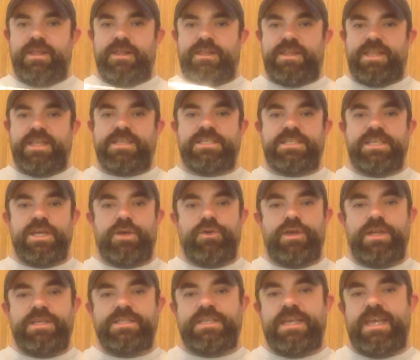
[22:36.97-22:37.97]
This
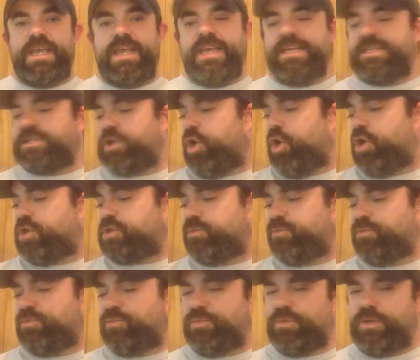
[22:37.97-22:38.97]
series is
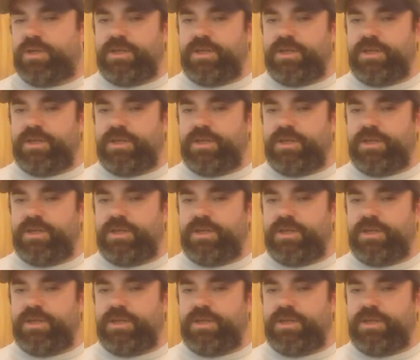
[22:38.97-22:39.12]
awesome.